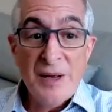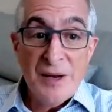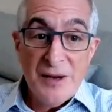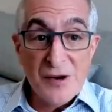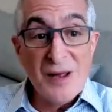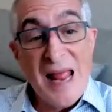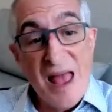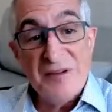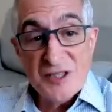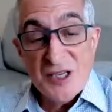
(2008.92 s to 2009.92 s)
you're going to
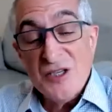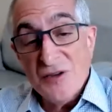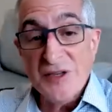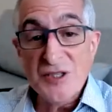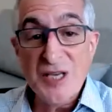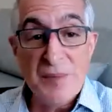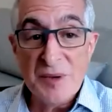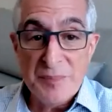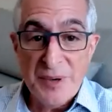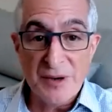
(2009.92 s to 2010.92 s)
have essentially the same
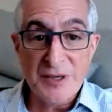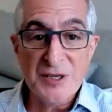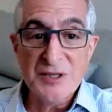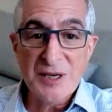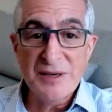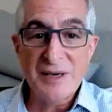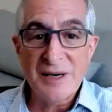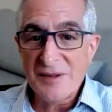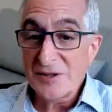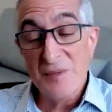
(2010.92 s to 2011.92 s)
comparisons. And
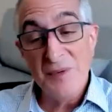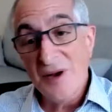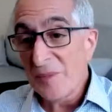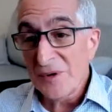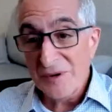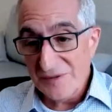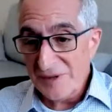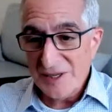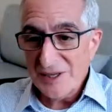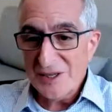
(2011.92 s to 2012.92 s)
there's a number of
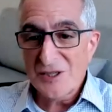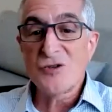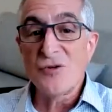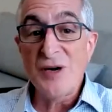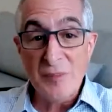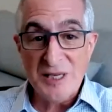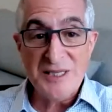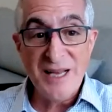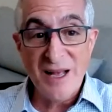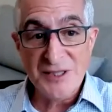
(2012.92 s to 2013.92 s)
extremely
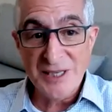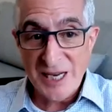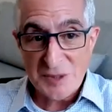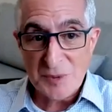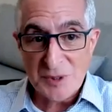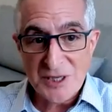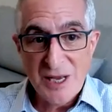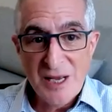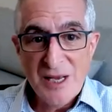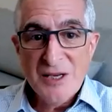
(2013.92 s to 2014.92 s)
talented experts
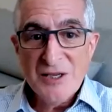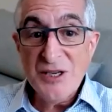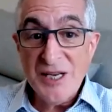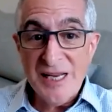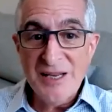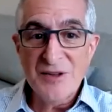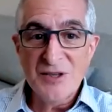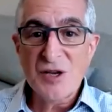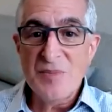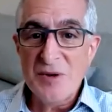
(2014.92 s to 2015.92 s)
sitting in this
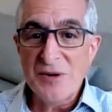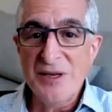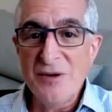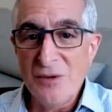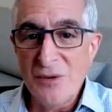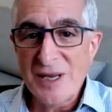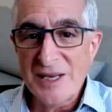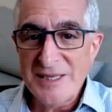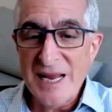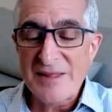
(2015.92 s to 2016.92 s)
community who can
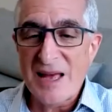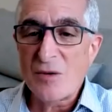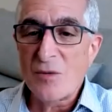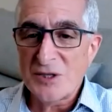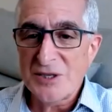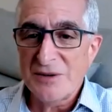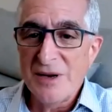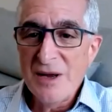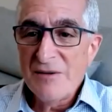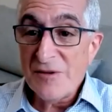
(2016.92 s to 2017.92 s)
take that question
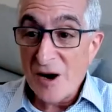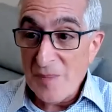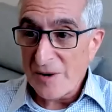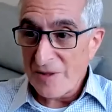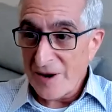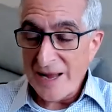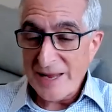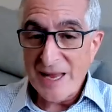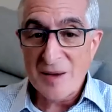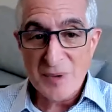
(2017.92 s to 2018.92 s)
far better than I
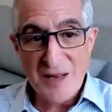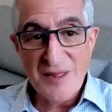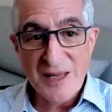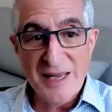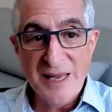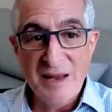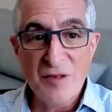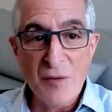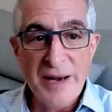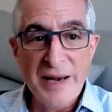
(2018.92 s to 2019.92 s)
can, but I think I gave the
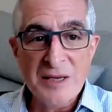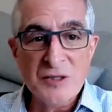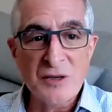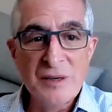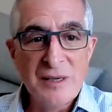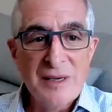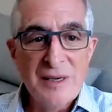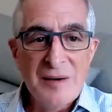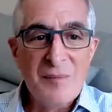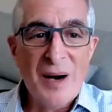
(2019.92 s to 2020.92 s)
right answer.
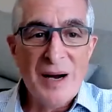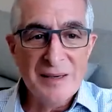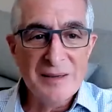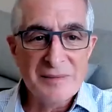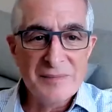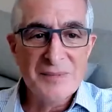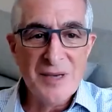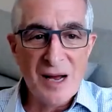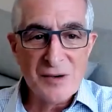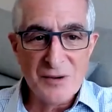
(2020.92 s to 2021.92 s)
My
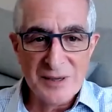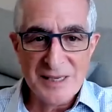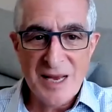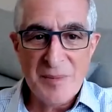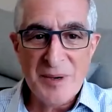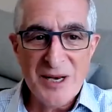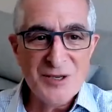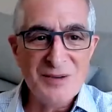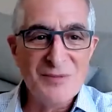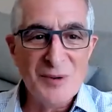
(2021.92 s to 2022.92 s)
doctoral
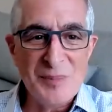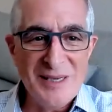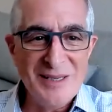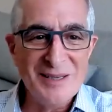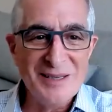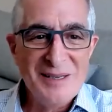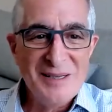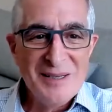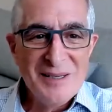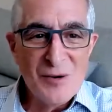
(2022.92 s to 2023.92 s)
examination will be
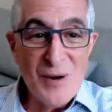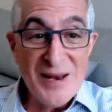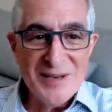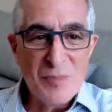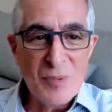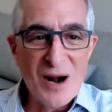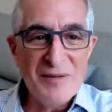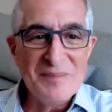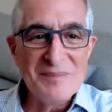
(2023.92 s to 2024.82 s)
graded in private.